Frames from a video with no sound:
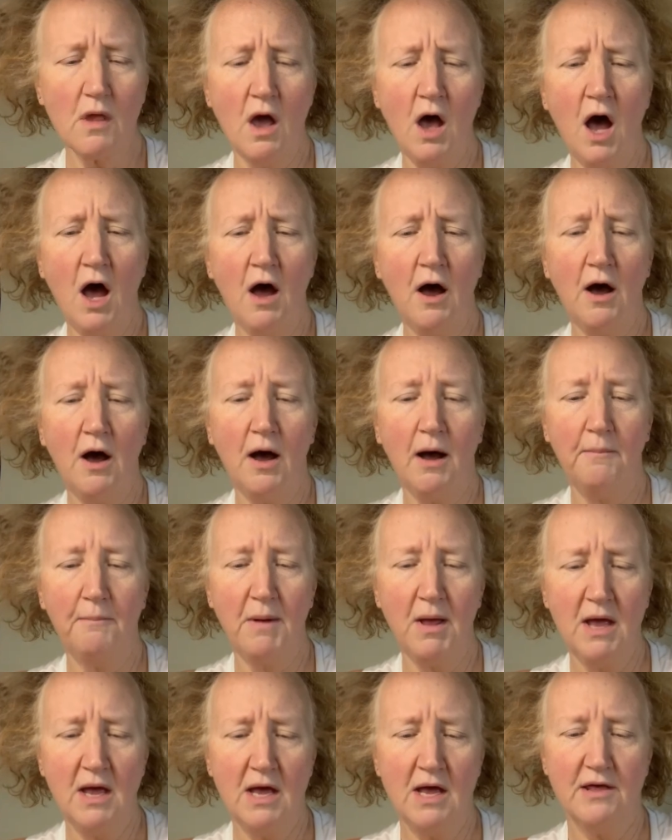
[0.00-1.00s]
and
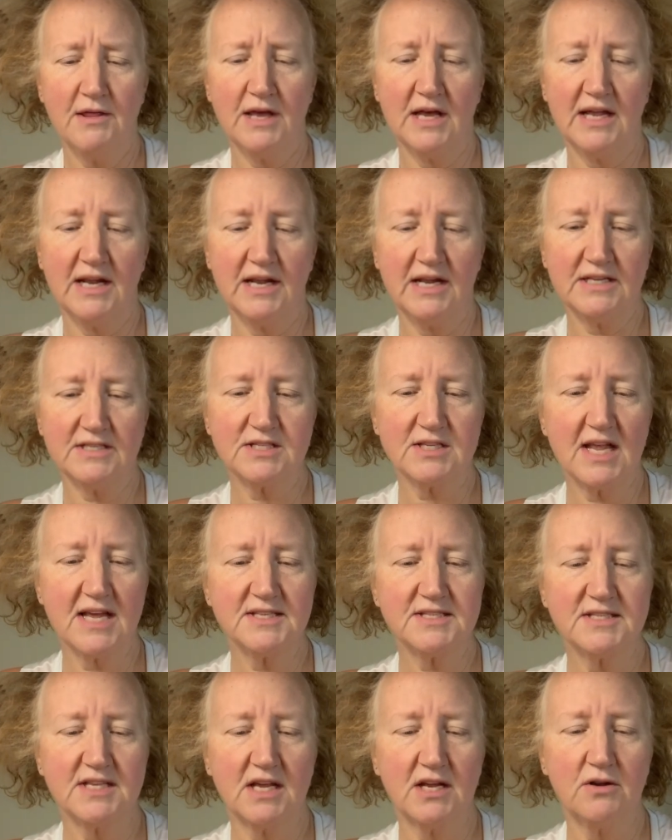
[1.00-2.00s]
it's less
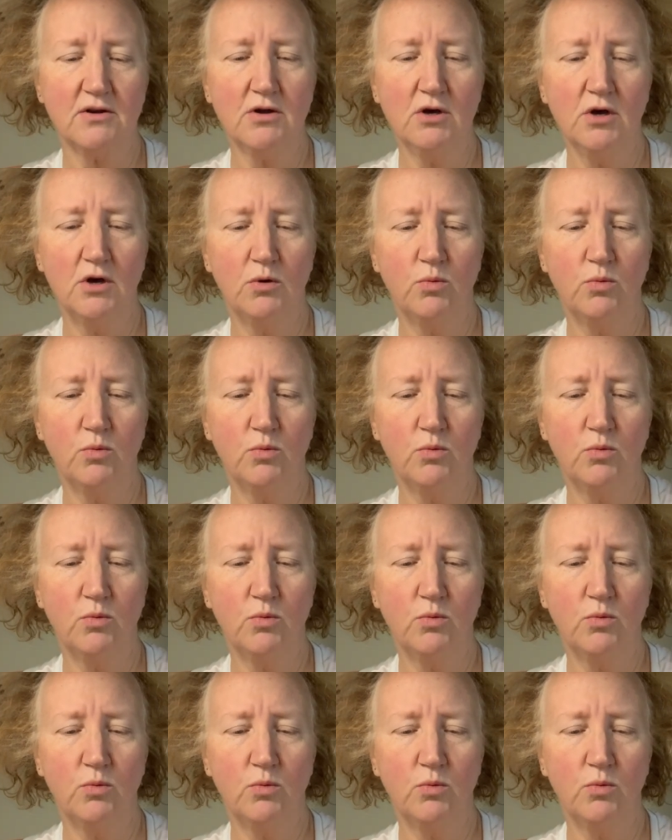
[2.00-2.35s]
than